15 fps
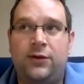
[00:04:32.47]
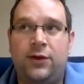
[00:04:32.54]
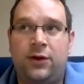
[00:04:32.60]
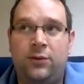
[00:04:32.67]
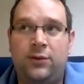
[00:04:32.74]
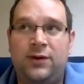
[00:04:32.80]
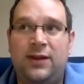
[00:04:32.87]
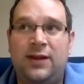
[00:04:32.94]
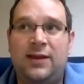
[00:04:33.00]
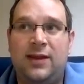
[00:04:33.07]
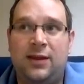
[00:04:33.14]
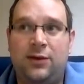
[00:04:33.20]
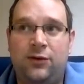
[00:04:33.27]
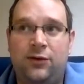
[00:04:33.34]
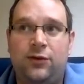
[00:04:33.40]
don't dig
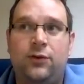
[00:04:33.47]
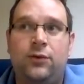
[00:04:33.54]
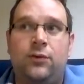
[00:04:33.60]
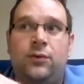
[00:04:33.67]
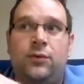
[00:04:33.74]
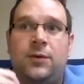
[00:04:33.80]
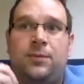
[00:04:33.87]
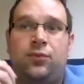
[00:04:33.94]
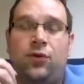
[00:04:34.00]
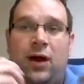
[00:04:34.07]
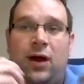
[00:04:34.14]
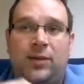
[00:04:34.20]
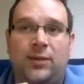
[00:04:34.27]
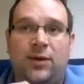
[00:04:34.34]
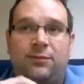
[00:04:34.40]
into the
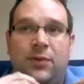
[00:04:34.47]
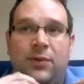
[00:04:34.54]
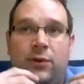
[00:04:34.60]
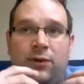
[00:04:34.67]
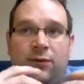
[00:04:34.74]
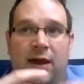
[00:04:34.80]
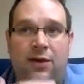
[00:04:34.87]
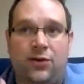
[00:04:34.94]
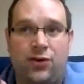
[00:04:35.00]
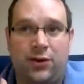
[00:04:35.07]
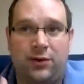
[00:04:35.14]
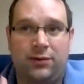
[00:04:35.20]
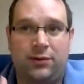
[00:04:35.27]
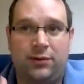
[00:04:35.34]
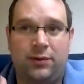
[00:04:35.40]
problem of motivation.